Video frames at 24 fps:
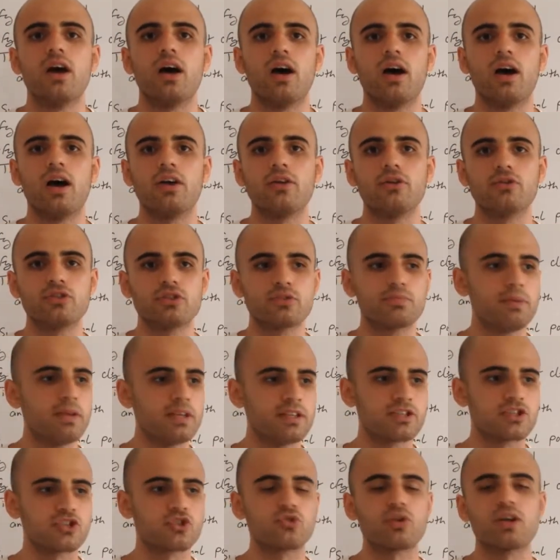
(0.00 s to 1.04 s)
You're just
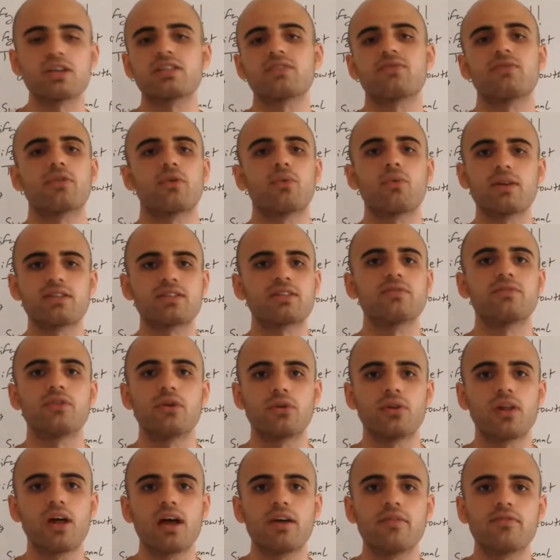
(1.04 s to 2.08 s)
being stressed for the rest of
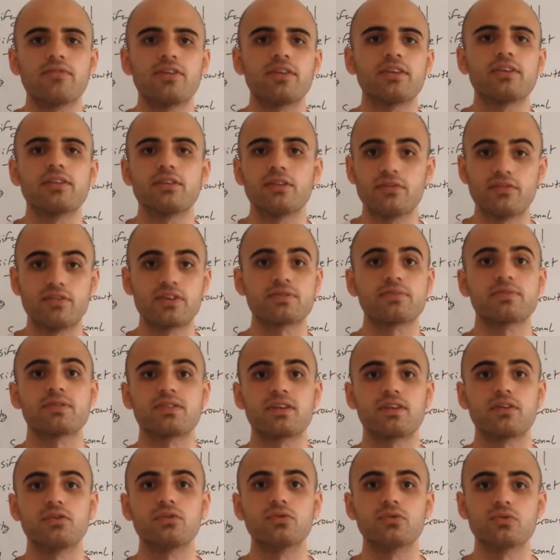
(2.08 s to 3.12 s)
your life, thinking your investment's
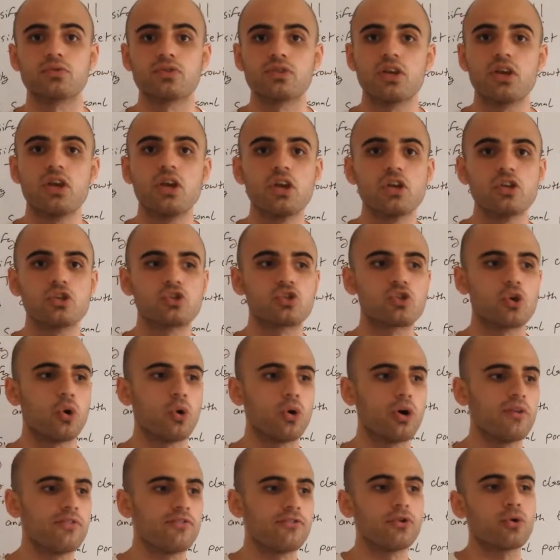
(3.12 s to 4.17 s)
going to lose.
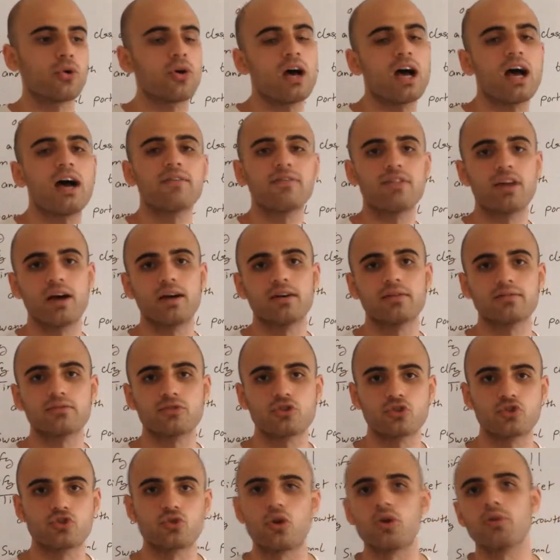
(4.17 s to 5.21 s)
So if you don't have that
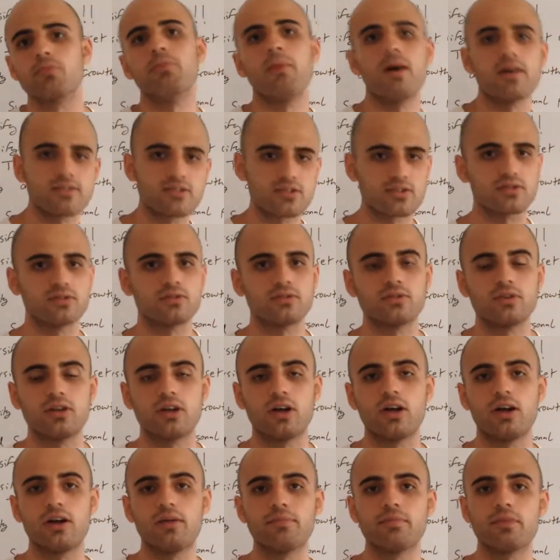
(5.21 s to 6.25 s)
strong
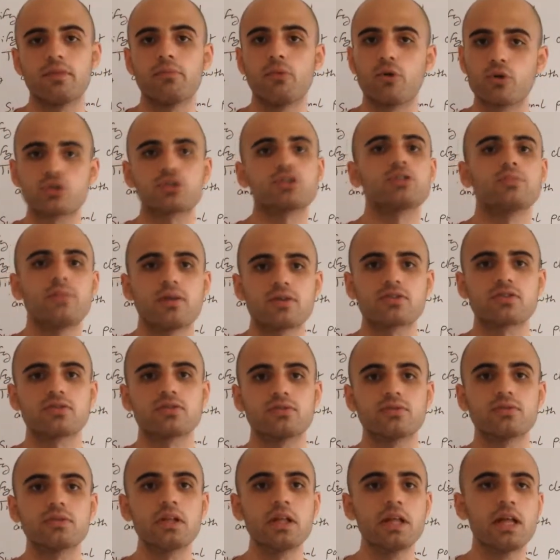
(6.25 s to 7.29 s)
muscle, emotional
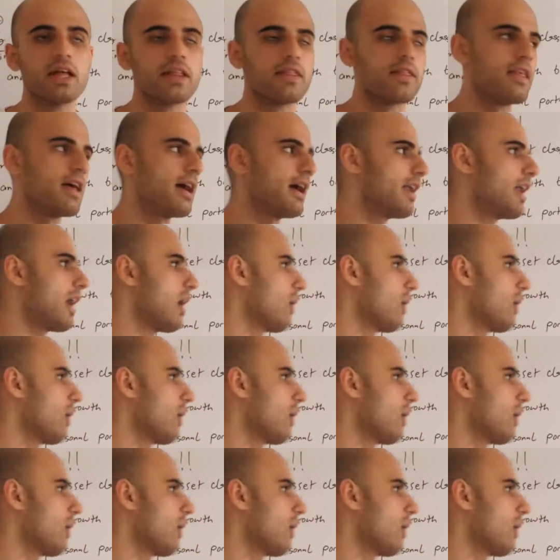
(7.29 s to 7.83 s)
muscle, then